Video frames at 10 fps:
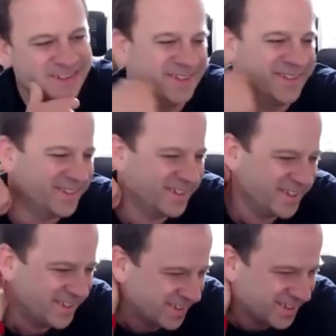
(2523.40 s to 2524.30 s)

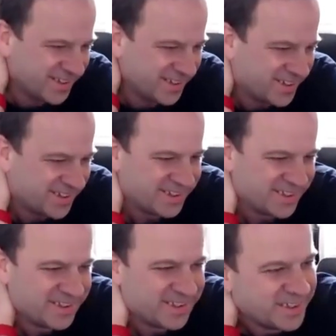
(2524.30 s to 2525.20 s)

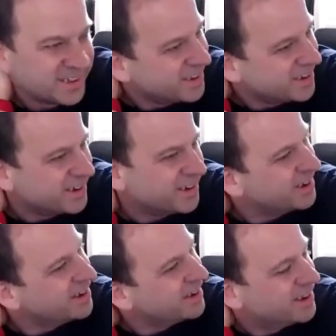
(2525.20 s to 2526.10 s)

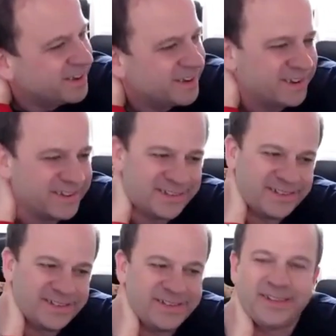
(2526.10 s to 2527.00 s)

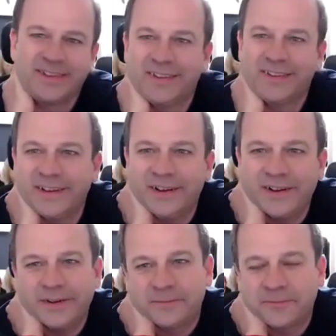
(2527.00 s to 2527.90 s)

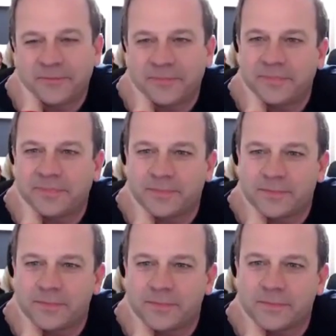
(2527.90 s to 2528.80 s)

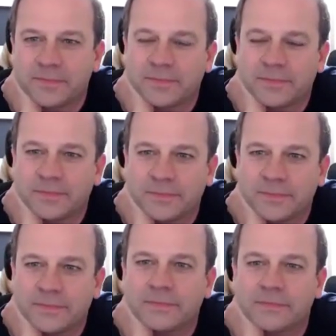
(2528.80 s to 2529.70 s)

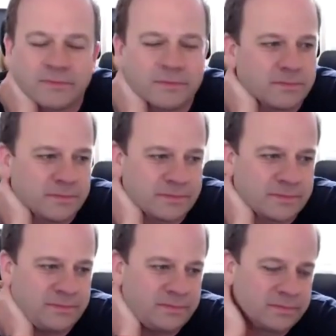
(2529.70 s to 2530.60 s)

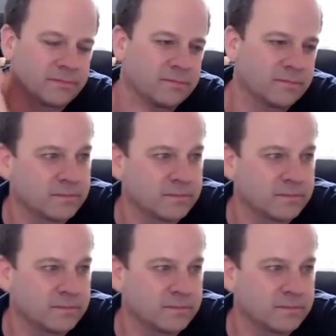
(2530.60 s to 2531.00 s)
This person isn't speaking.